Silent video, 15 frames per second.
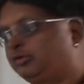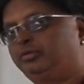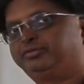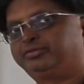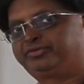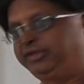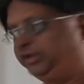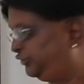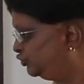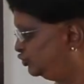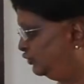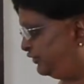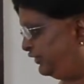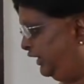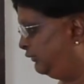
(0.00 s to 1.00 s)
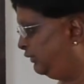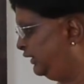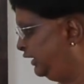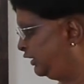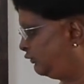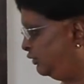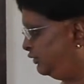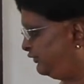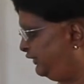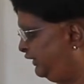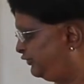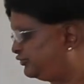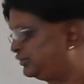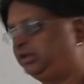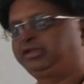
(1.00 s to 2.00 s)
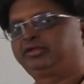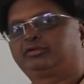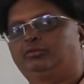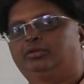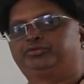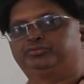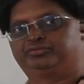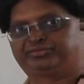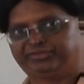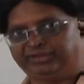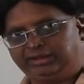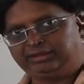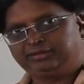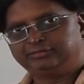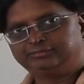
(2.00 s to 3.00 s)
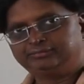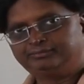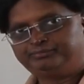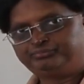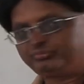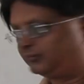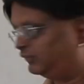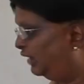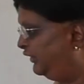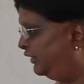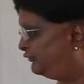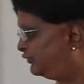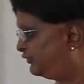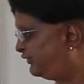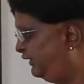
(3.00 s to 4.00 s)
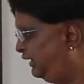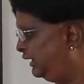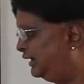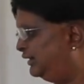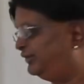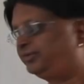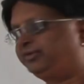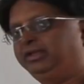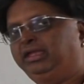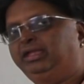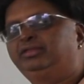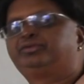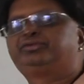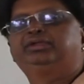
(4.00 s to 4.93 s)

equal to C2, C1 equal to C3 equal to C. Therefore C and C in